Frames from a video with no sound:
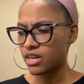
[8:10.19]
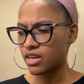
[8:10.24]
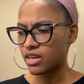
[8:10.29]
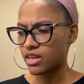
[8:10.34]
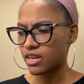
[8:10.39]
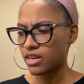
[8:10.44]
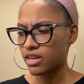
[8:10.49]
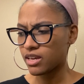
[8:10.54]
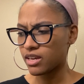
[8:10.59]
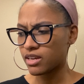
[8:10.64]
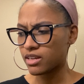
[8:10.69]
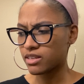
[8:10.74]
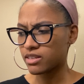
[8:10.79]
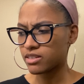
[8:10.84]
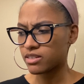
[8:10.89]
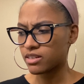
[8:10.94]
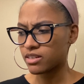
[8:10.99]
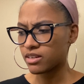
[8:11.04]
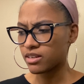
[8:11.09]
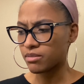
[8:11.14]
And
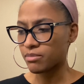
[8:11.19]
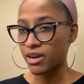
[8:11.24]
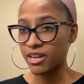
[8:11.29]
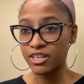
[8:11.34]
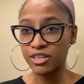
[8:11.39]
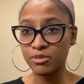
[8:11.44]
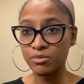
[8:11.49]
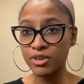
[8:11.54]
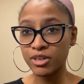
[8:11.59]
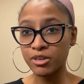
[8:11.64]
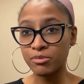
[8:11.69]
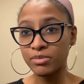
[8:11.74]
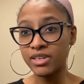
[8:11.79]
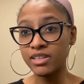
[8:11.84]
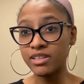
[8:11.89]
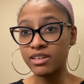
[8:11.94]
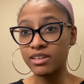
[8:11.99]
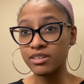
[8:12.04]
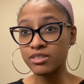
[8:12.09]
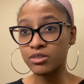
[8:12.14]
I didn't want to be
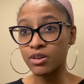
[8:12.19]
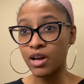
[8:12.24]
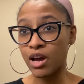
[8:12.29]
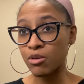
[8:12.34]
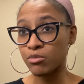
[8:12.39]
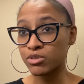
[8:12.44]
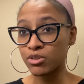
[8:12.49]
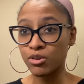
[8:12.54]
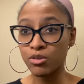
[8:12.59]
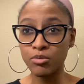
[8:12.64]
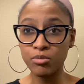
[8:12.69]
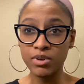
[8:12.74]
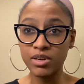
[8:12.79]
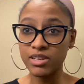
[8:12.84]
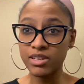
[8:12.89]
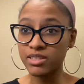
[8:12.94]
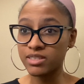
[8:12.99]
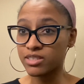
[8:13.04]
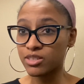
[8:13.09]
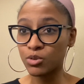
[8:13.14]
there. So I was
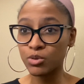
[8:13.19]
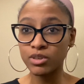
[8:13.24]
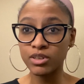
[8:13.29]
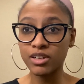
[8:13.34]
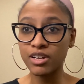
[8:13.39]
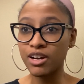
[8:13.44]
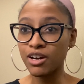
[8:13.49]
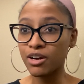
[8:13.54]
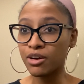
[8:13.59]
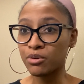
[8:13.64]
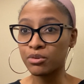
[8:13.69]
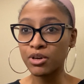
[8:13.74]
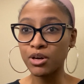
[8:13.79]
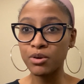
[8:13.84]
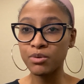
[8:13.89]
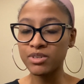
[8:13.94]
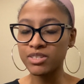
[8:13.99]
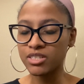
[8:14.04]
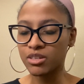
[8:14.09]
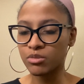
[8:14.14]
always on the go,
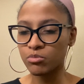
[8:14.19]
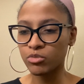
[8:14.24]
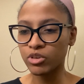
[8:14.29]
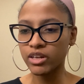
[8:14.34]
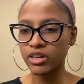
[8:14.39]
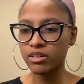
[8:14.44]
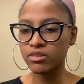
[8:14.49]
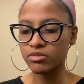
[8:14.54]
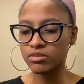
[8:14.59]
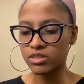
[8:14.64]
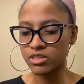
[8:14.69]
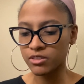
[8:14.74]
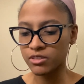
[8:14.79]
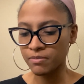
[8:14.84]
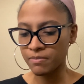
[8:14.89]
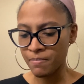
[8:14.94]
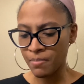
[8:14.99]
going somewhere else.